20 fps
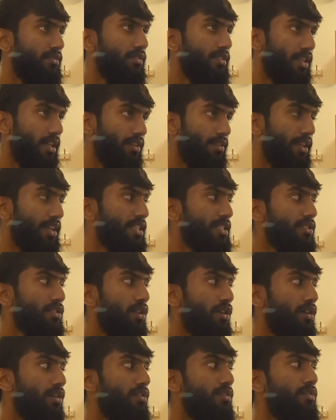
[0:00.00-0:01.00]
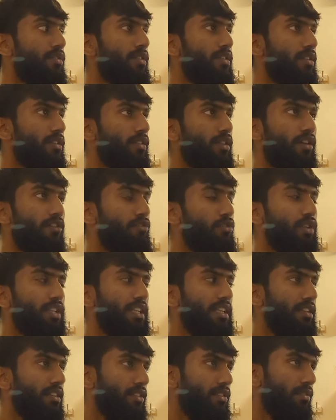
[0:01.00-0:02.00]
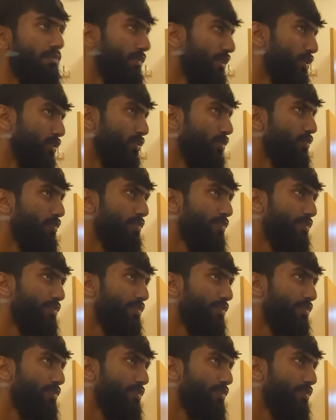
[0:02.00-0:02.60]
yeah, that's not fully middle.